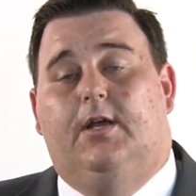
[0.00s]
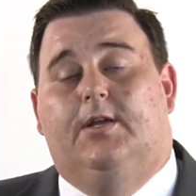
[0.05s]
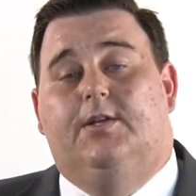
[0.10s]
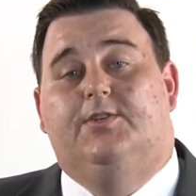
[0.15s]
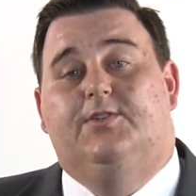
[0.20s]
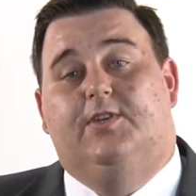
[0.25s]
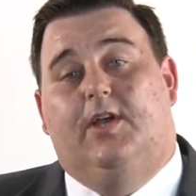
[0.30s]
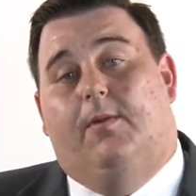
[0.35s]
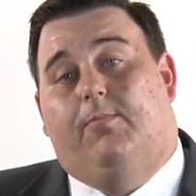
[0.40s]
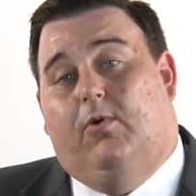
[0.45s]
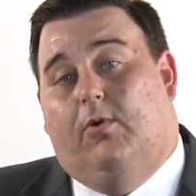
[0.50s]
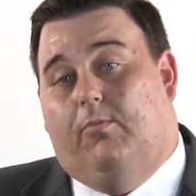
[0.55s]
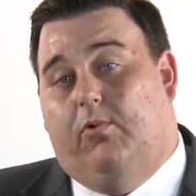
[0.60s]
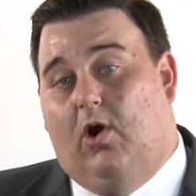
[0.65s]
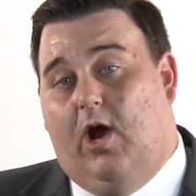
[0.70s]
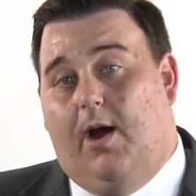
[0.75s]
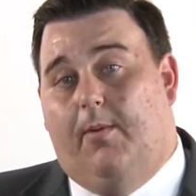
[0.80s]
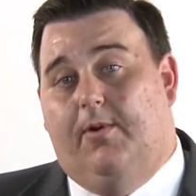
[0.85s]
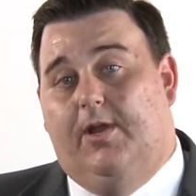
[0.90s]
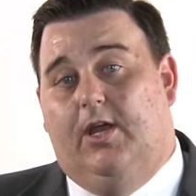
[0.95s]
Separate
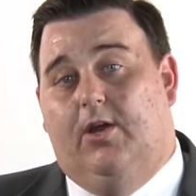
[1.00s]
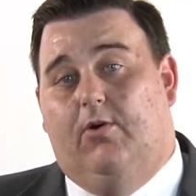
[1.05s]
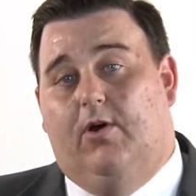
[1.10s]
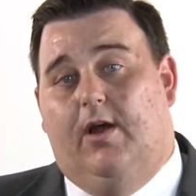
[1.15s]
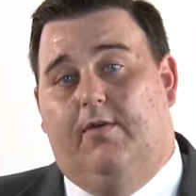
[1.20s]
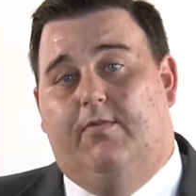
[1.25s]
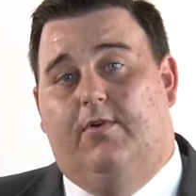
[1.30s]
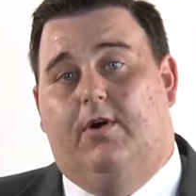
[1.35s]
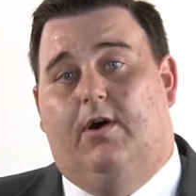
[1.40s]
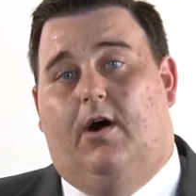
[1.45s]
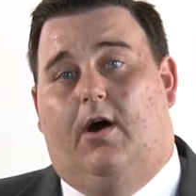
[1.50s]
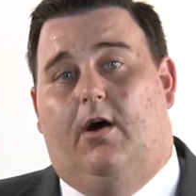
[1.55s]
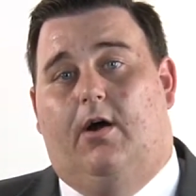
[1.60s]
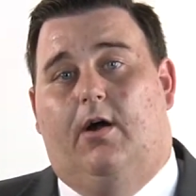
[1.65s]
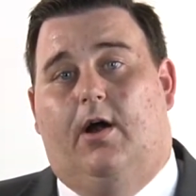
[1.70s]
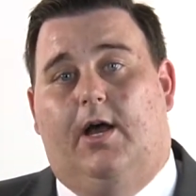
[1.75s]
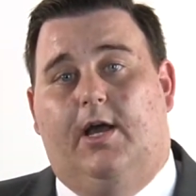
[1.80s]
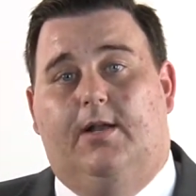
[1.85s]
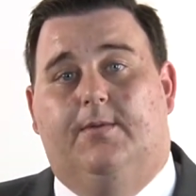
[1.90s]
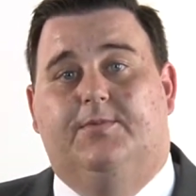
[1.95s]
property, however,
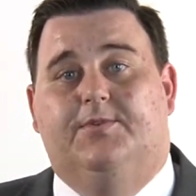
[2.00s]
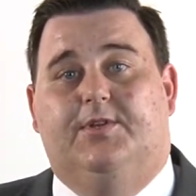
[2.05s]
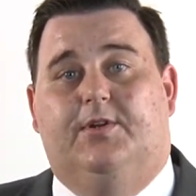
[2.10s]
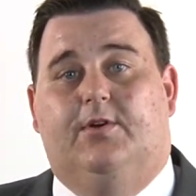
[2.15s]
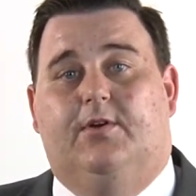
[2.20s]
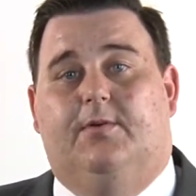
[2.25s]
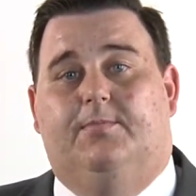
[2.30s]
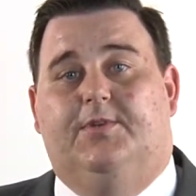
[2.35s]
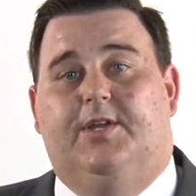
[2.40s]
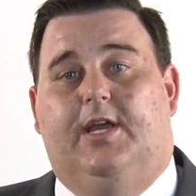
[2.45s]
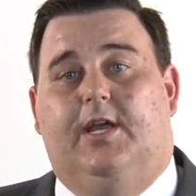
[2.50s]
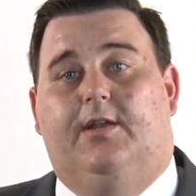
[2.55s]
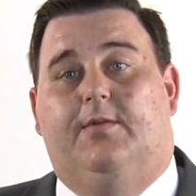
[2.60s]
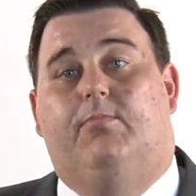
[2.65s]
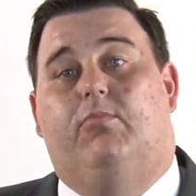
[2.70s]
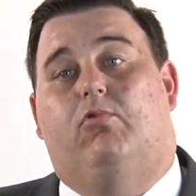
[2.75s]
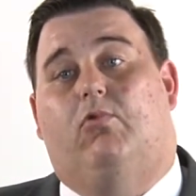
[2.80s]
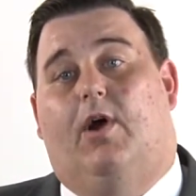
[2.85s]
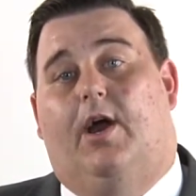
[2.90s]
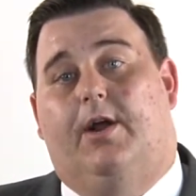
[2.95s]
are items that are
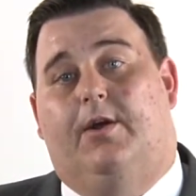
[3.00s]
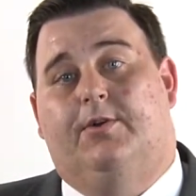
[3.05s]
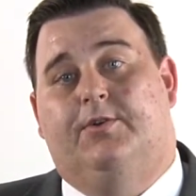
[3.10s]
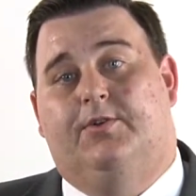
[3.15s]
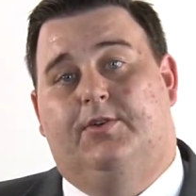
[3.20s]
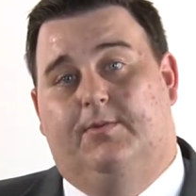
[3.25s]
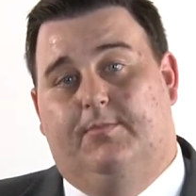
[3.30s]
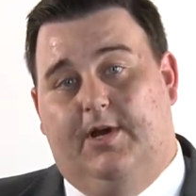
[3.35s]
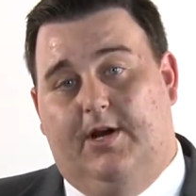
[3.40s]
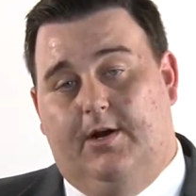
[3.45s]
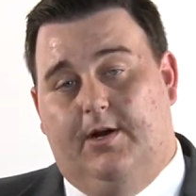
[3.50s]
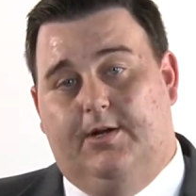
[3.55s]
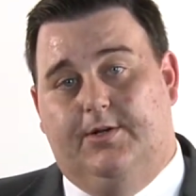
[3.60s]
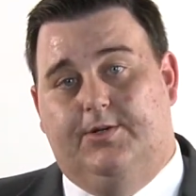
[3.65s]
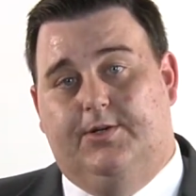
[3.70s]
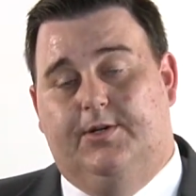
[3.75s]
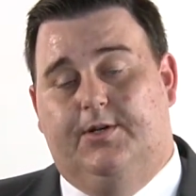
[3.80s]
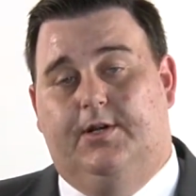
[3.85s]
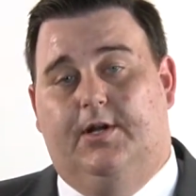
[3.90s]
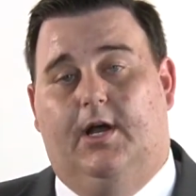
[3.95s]
obtained prior to the
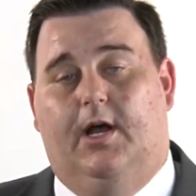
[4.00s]
marriage.